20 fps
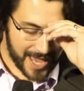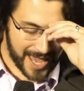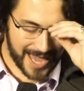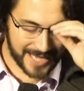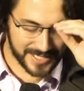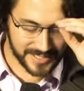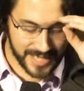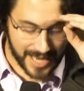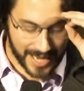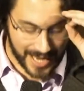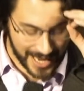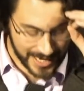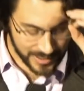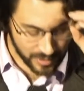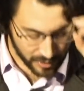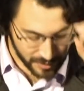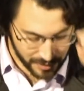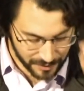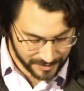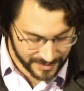and
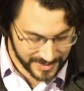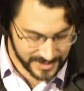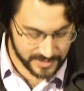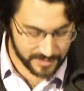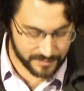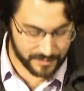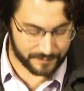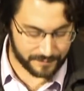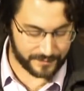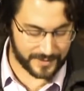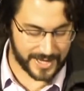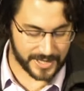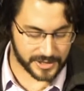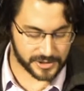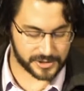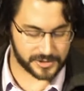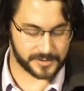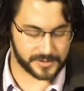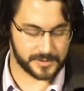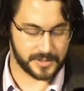on the things of the
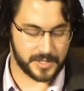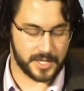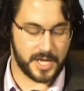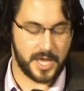flesh.